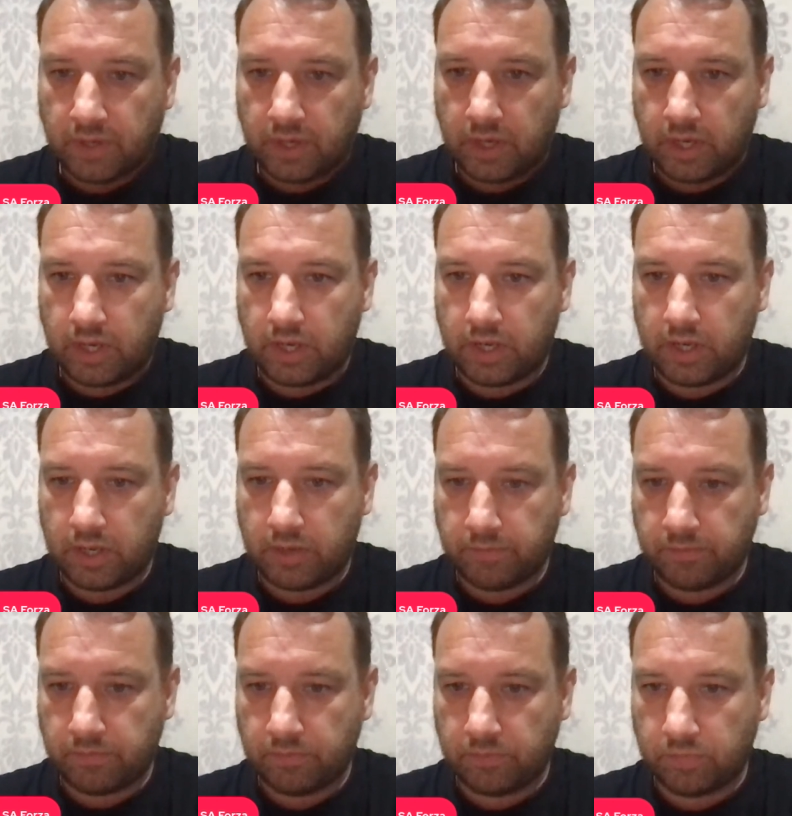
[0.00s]

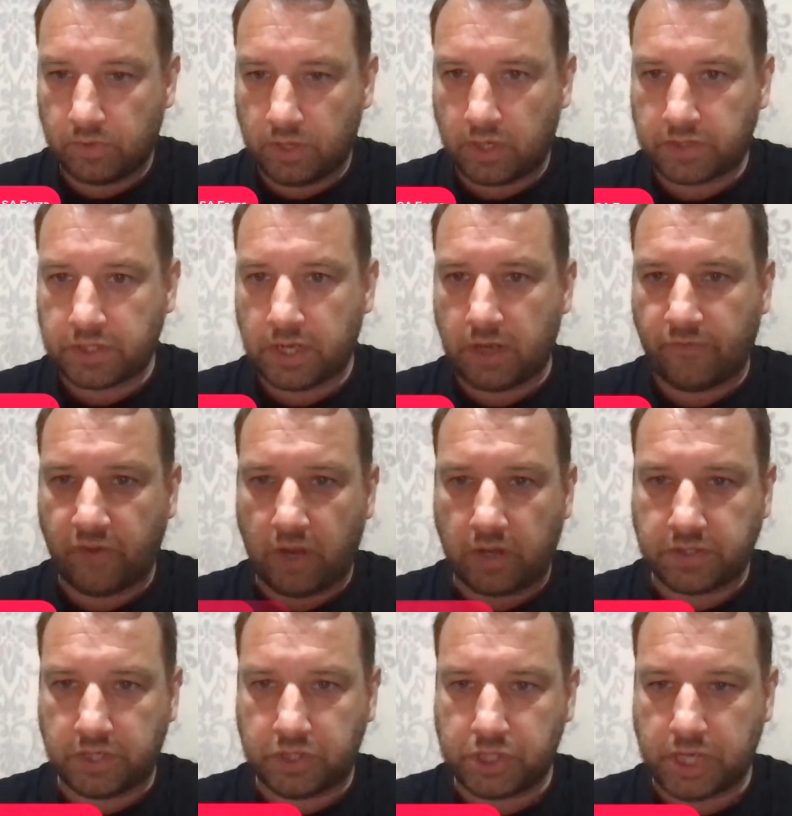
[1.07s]
Did I say? I think I
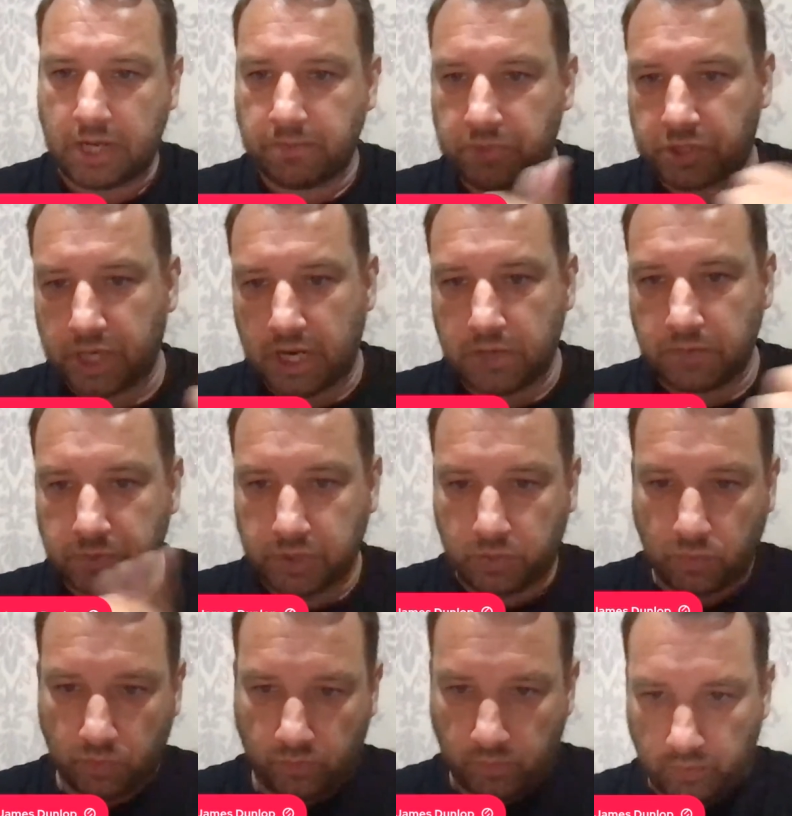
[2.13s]
said James. James,
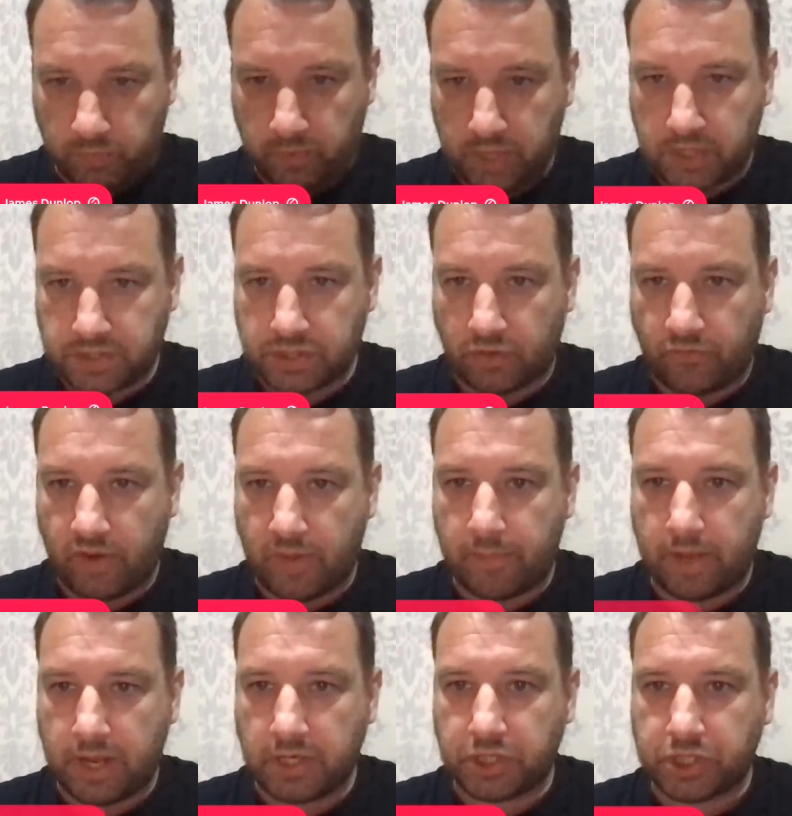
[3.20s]
big yourself up,
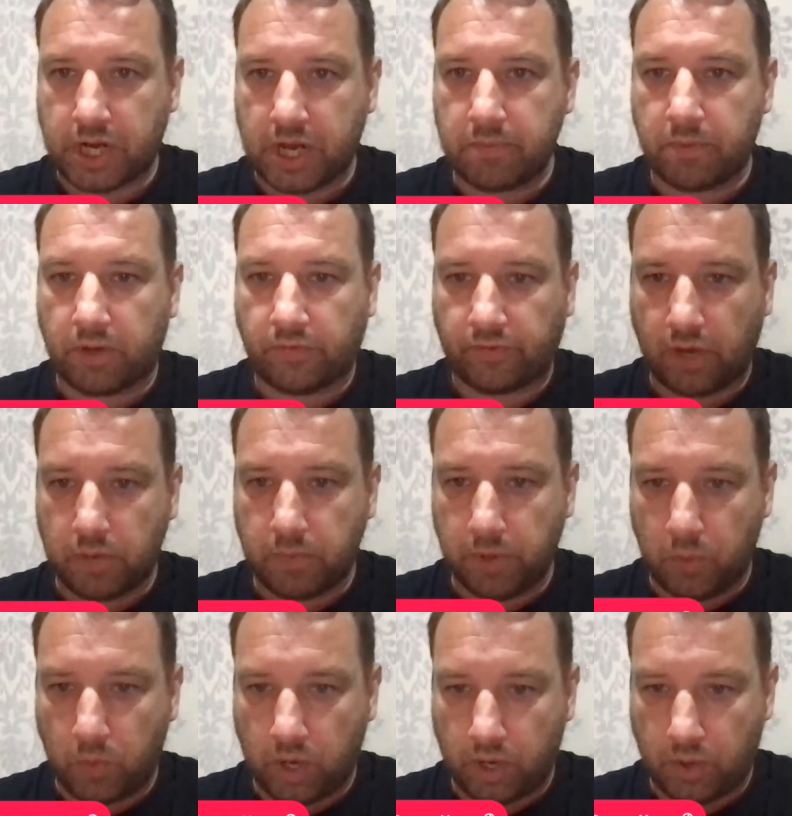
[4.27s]
mate. Seamus, hope
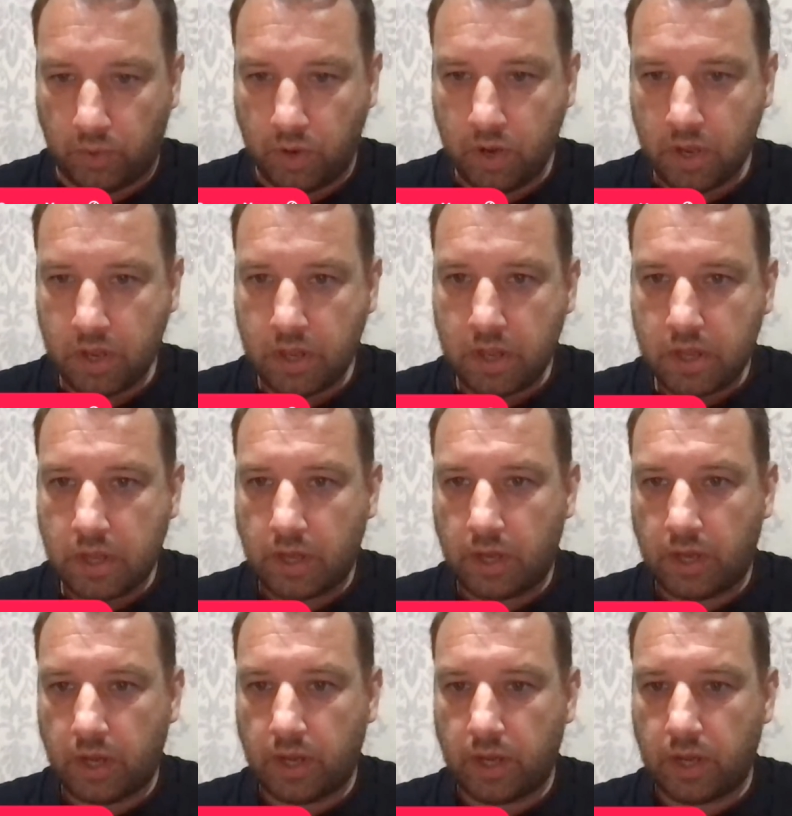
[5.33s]
you're well.
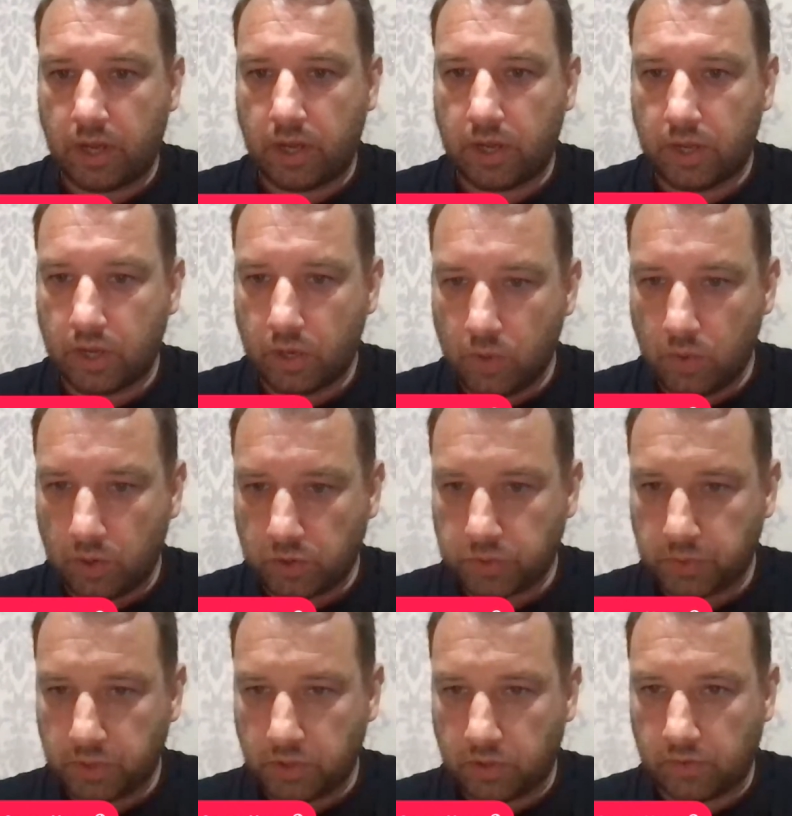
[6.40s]
Who
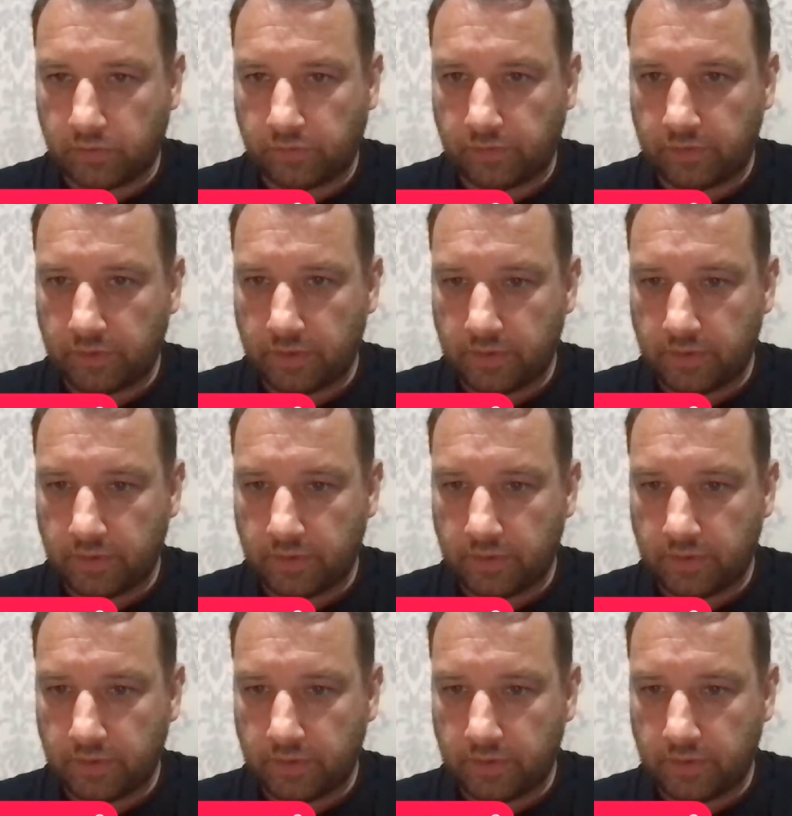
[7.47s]
else we got?